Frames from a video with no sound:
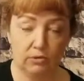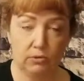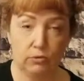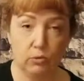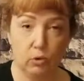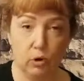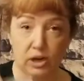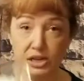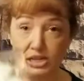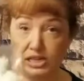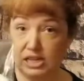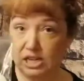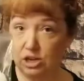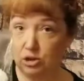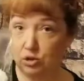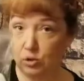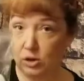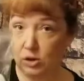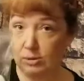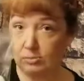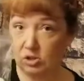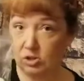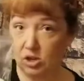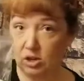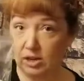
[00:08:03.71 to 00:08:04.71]
418
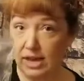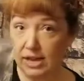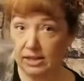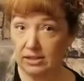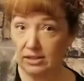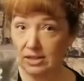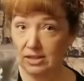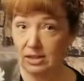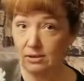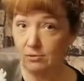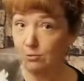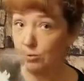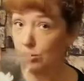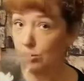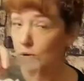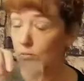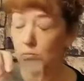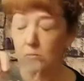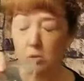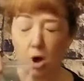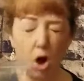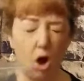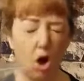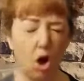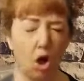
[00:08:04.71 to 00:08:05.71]
Dreams on Etsy
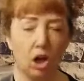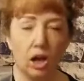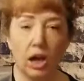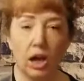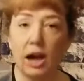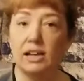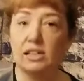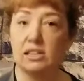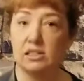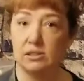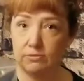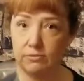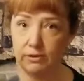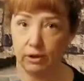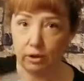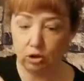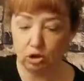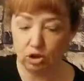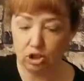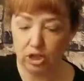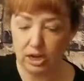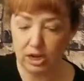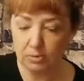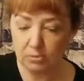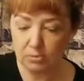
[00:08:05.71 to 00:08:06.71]
for all kinds of felt
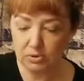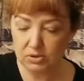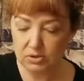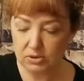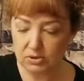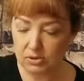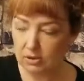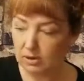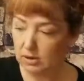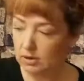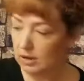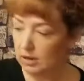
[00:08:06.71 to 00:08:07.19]
shapes.